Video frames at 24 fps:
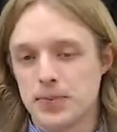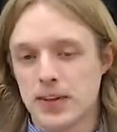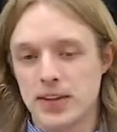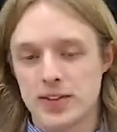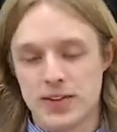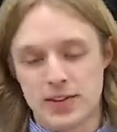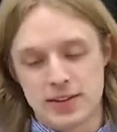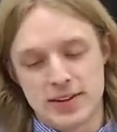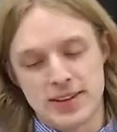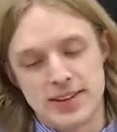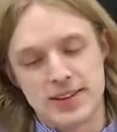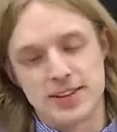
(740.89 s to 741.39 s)

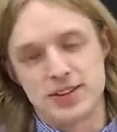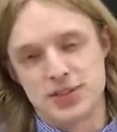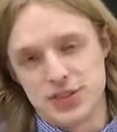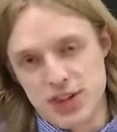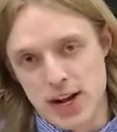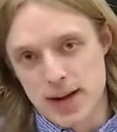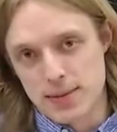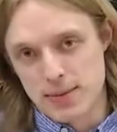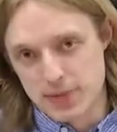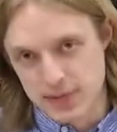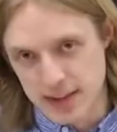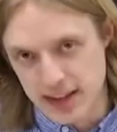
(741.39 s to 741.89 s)
They're little
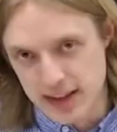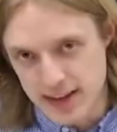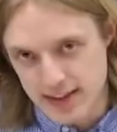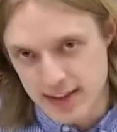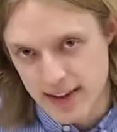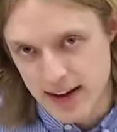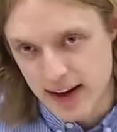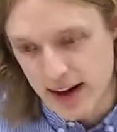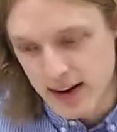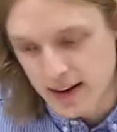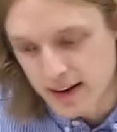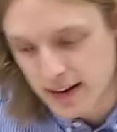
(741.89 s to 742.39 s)
gems like
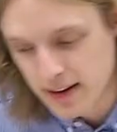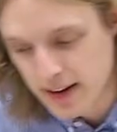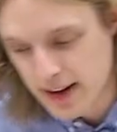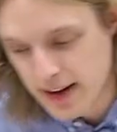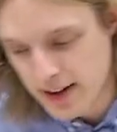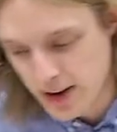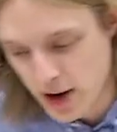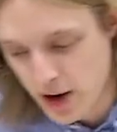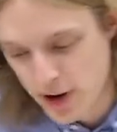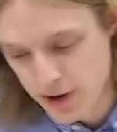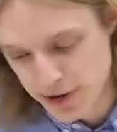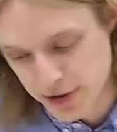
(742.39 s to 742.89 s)
that.
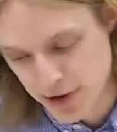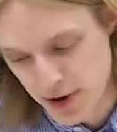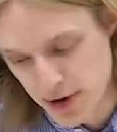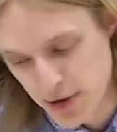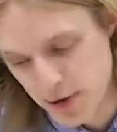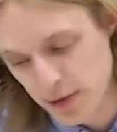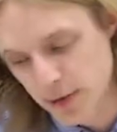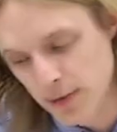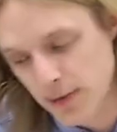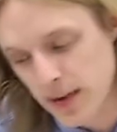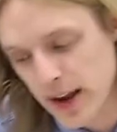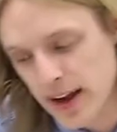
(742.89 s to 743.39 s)

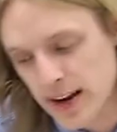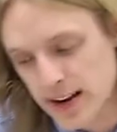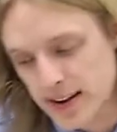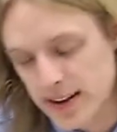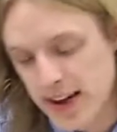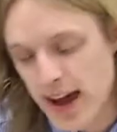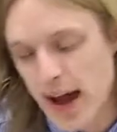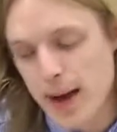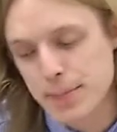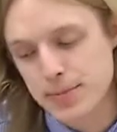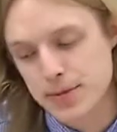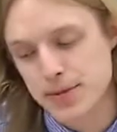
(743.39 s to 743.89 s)

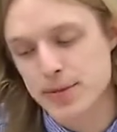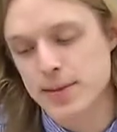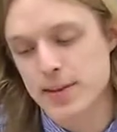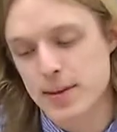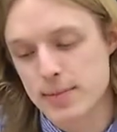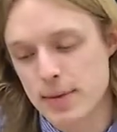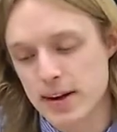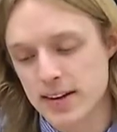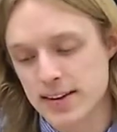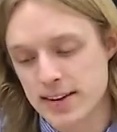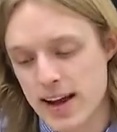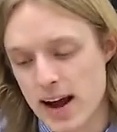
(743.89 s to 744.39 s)
It captures
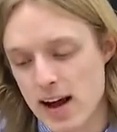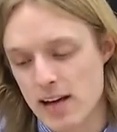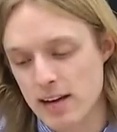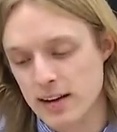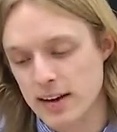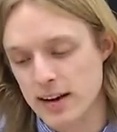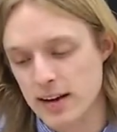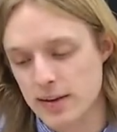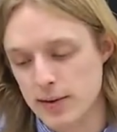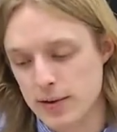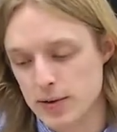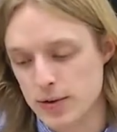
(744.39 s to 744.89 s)
the
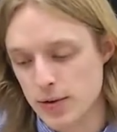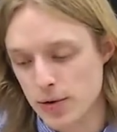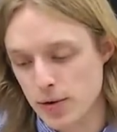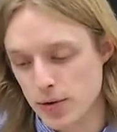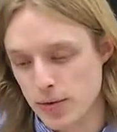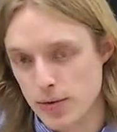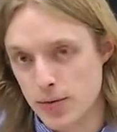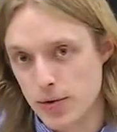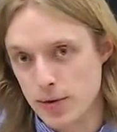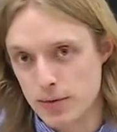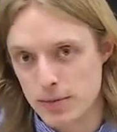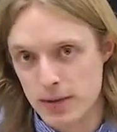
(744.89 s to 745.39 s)
mentality of the
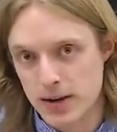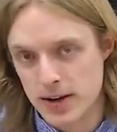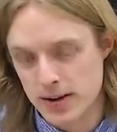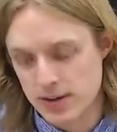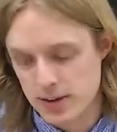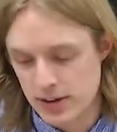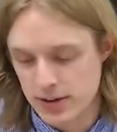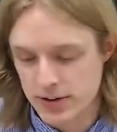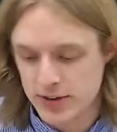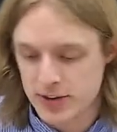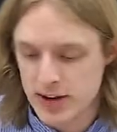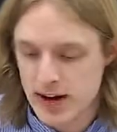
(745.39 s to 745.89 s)
Cold War
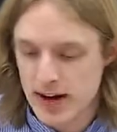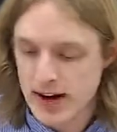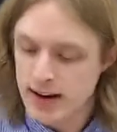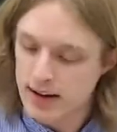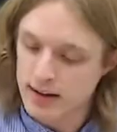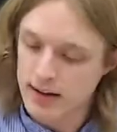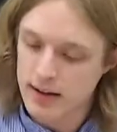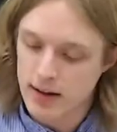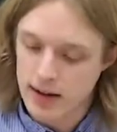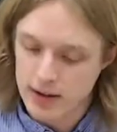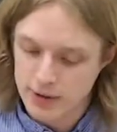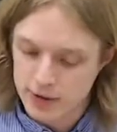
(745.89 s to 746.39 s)
because it's
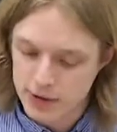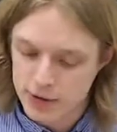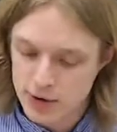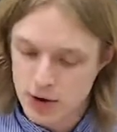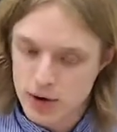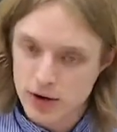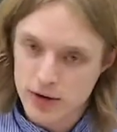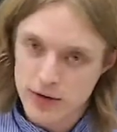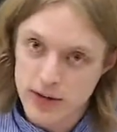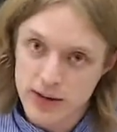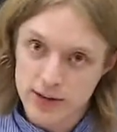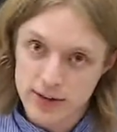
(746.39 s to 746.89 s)
not a
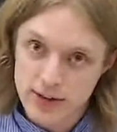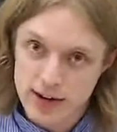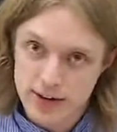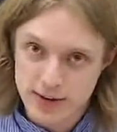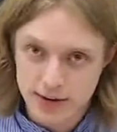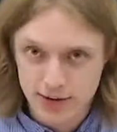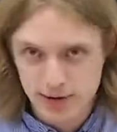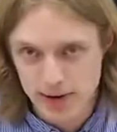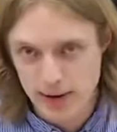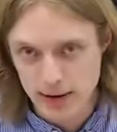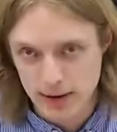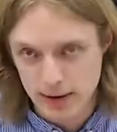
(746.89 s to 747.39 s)
struggle that's
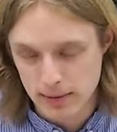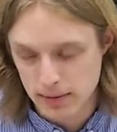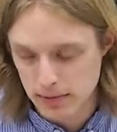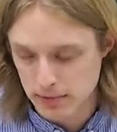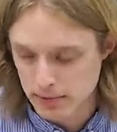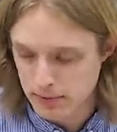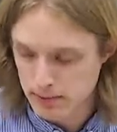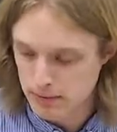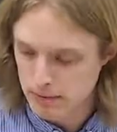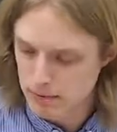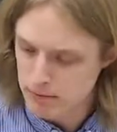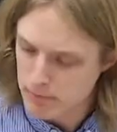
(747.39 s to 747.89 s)
necessarily
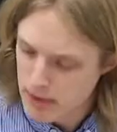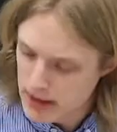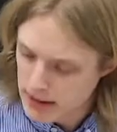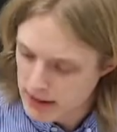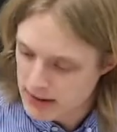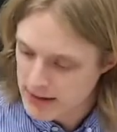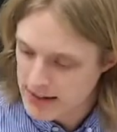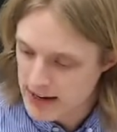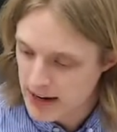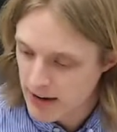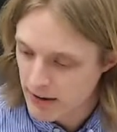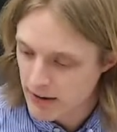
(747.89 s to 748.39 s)

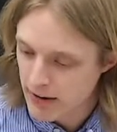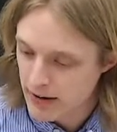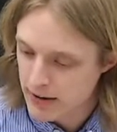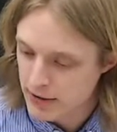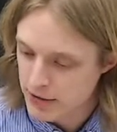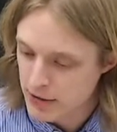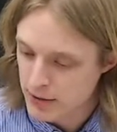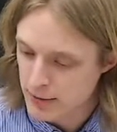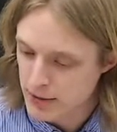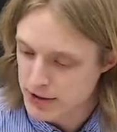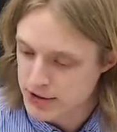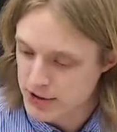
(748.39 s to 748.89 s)
military
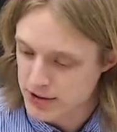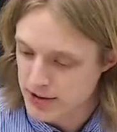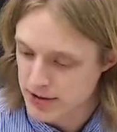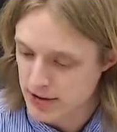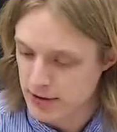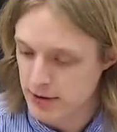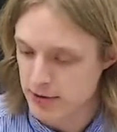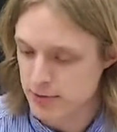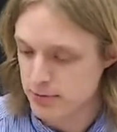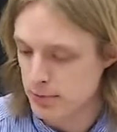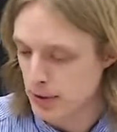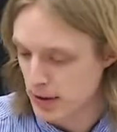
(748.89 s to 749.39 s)
so much as it
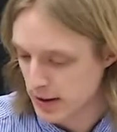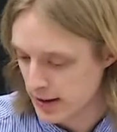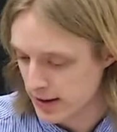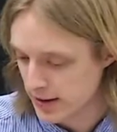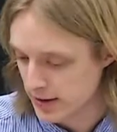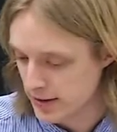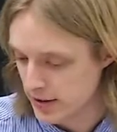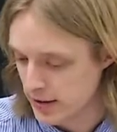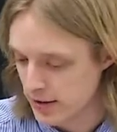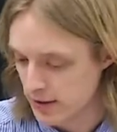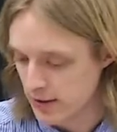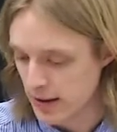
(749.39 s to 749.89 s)
is
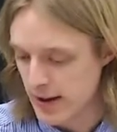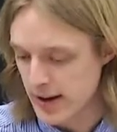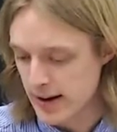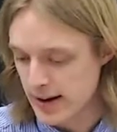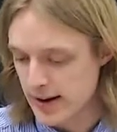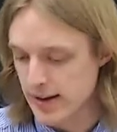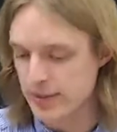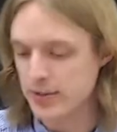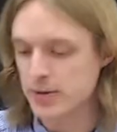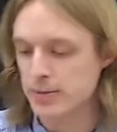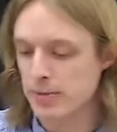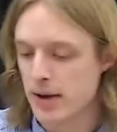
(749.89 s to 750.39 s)
political. And
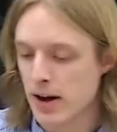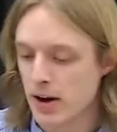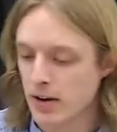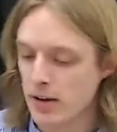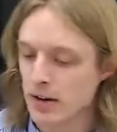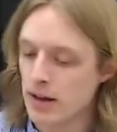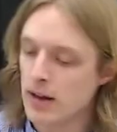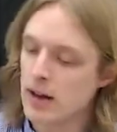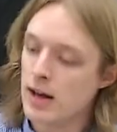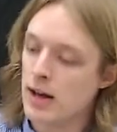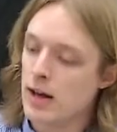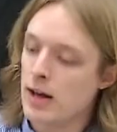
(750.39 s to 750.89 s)
it is
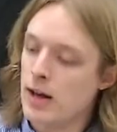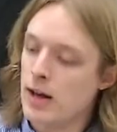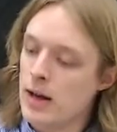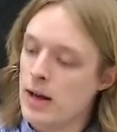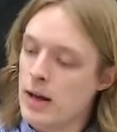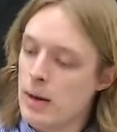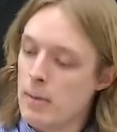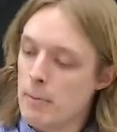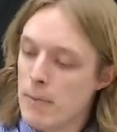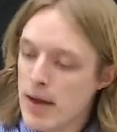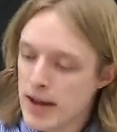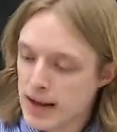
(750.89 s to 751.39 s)
about
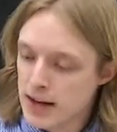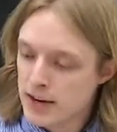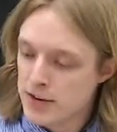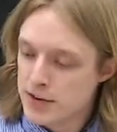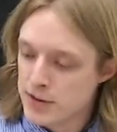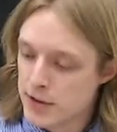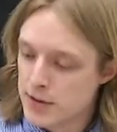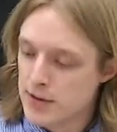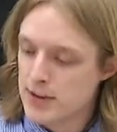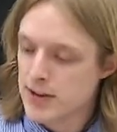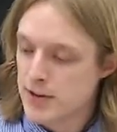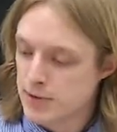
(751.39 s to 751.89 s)
making
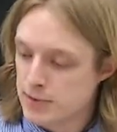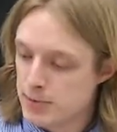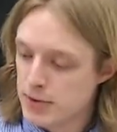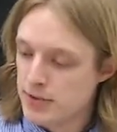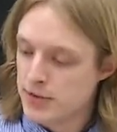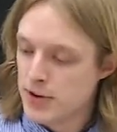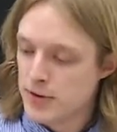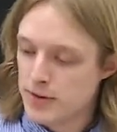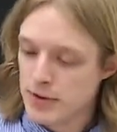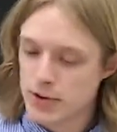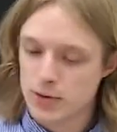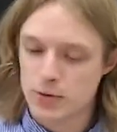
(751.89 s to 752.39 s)
sure these
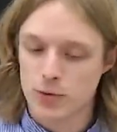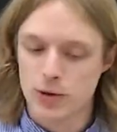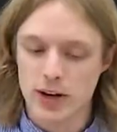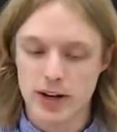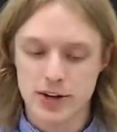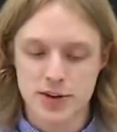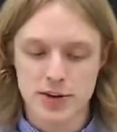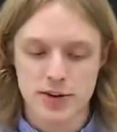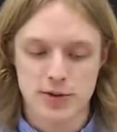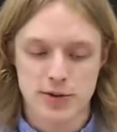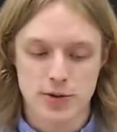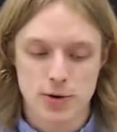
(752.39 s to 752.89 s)
specific
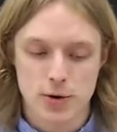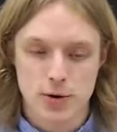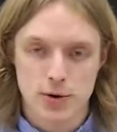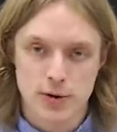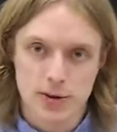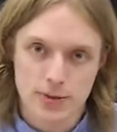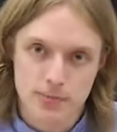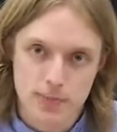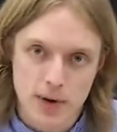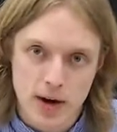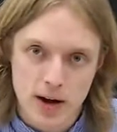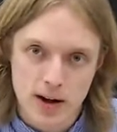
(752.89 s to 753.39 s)
regions
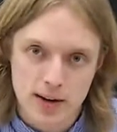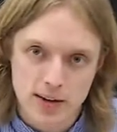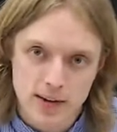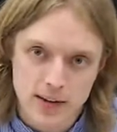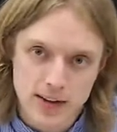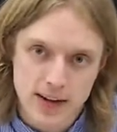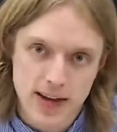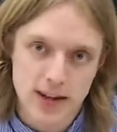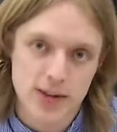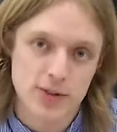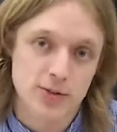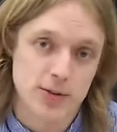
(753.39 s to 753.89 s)
correspond to
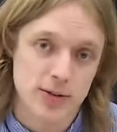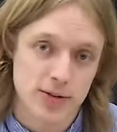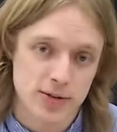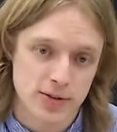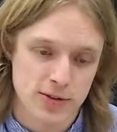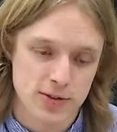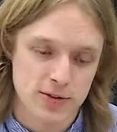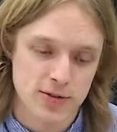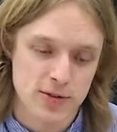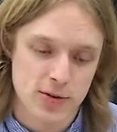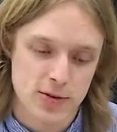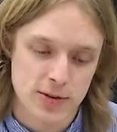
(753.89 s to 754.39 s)
the
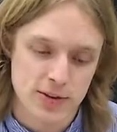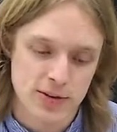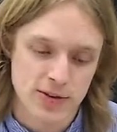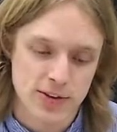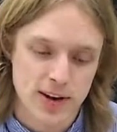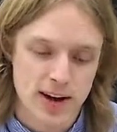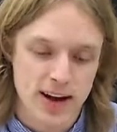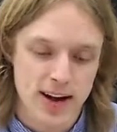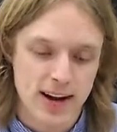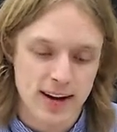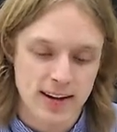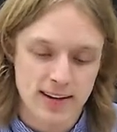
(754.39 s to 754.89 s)
interests of your
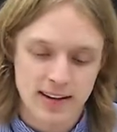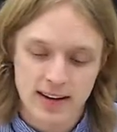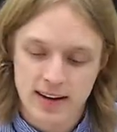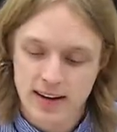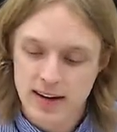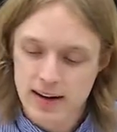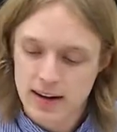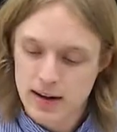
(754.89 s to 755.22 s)
side.